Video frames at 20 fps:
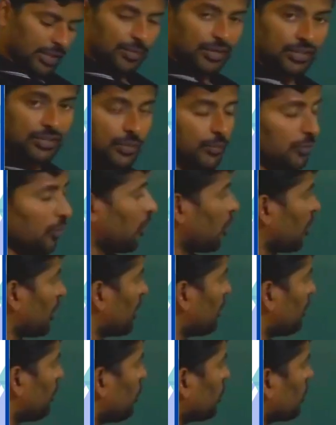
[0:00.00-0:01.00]
Among the
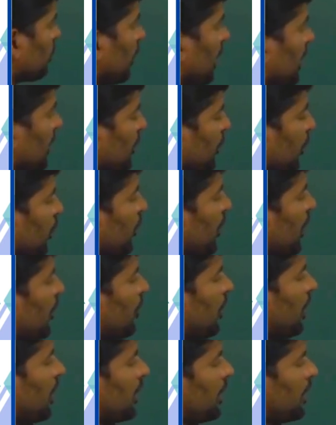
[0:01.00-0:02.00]
following, both microwave
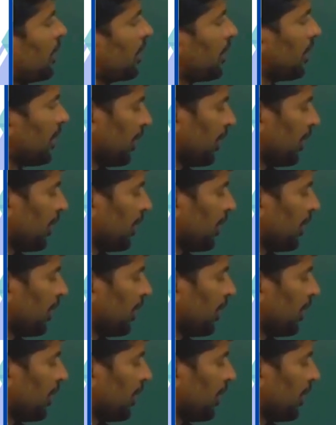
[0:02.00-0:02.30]
and